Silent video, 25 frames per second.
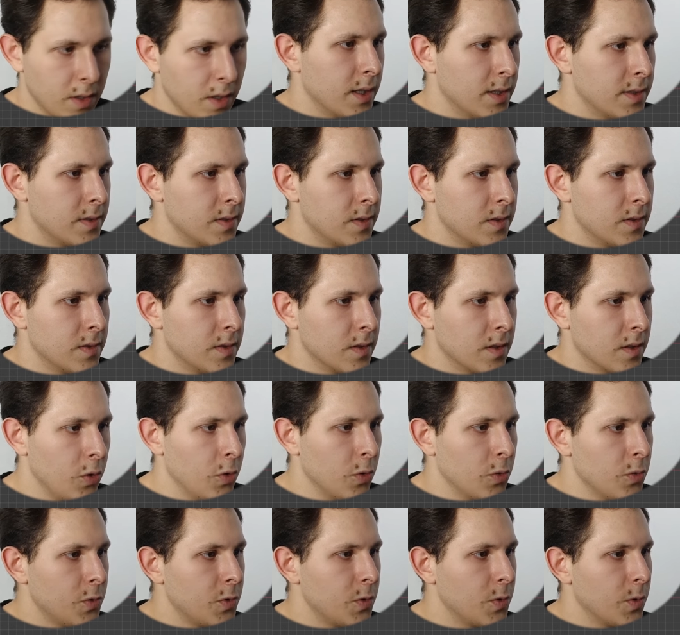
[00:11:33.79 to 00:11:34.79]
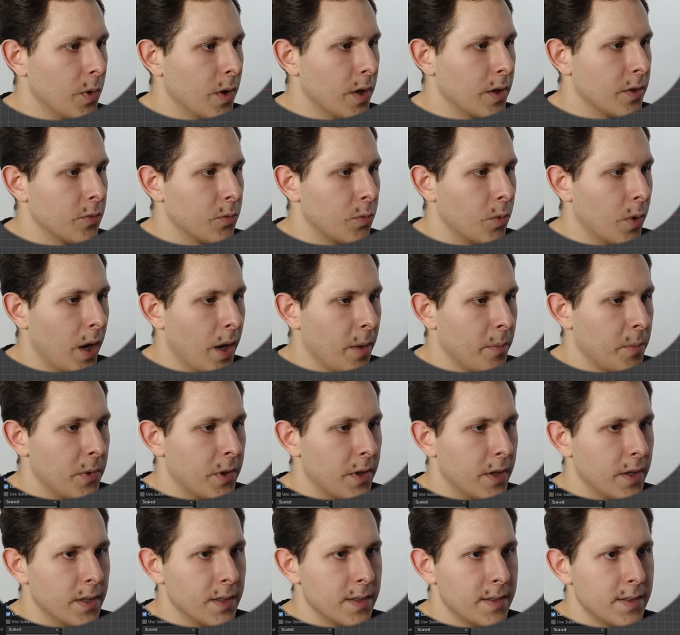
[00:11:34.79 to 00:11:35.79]
Let's U2
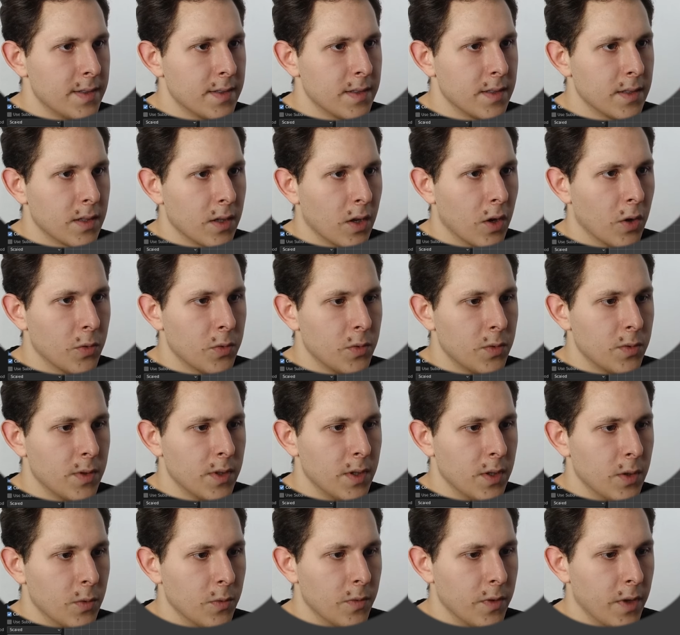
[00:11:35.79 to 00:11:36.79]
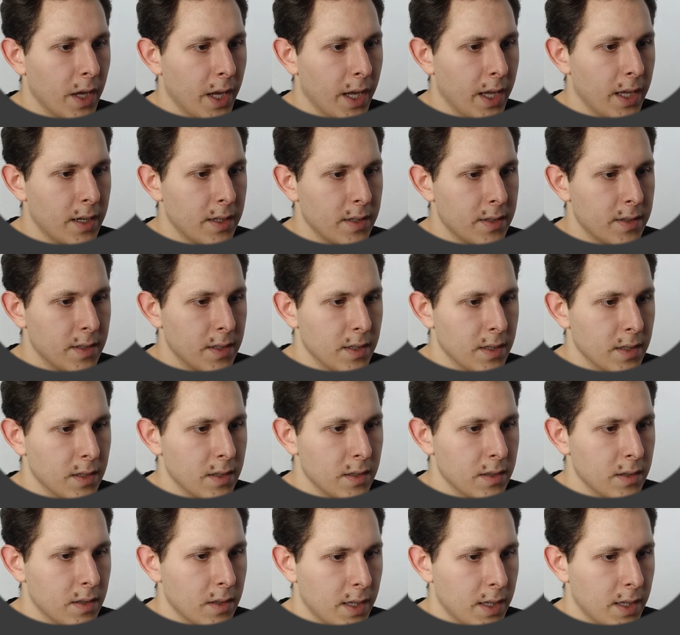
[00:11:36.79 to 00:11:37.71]
unwrap this, go to the UV editing.